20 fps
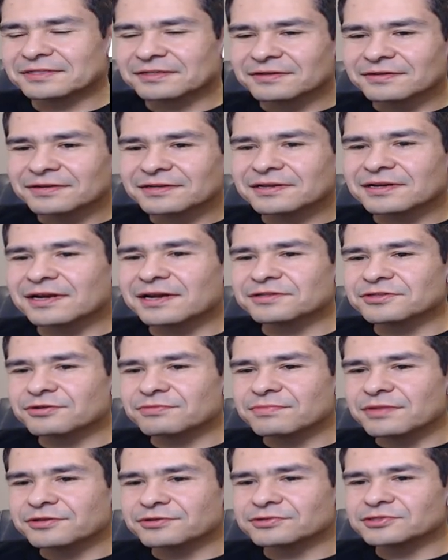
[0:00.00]
Oh my god,
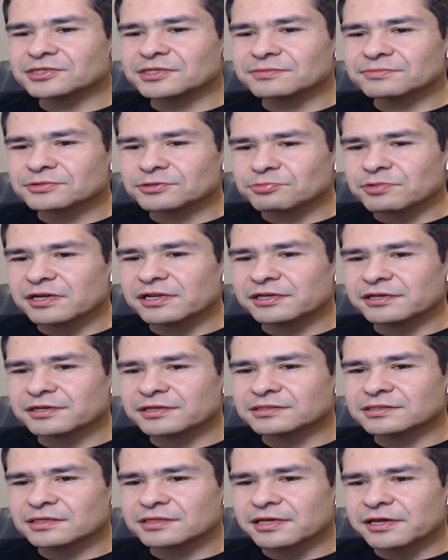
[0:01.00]
their mother seems really
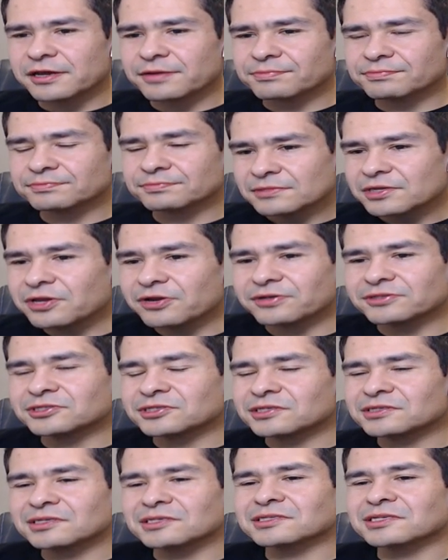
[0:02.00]
good to them. You know, it's
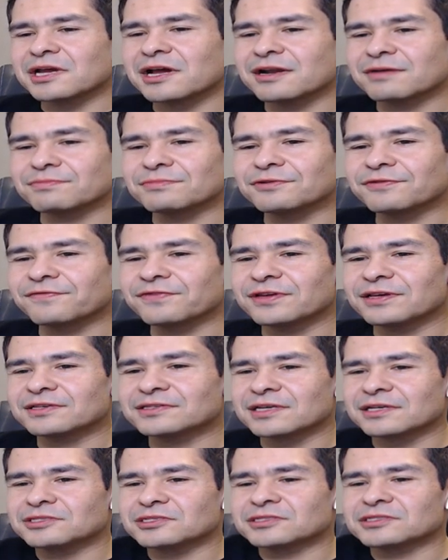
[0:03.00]
just these kind of
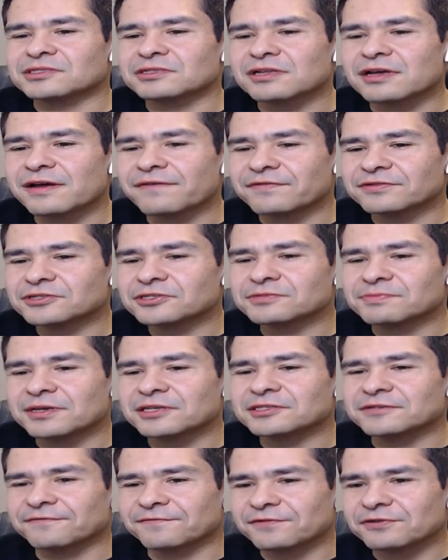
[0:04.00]
movies I just love. It just
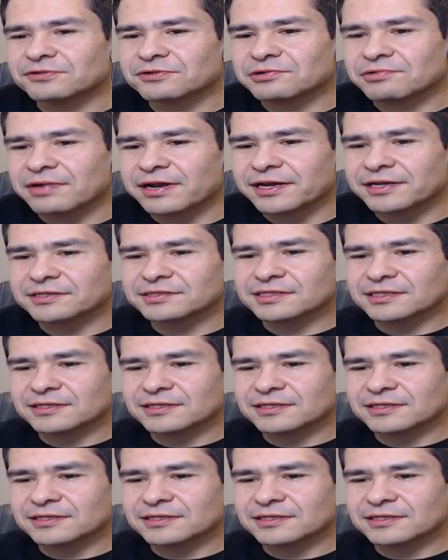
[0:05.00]
makes you feel great.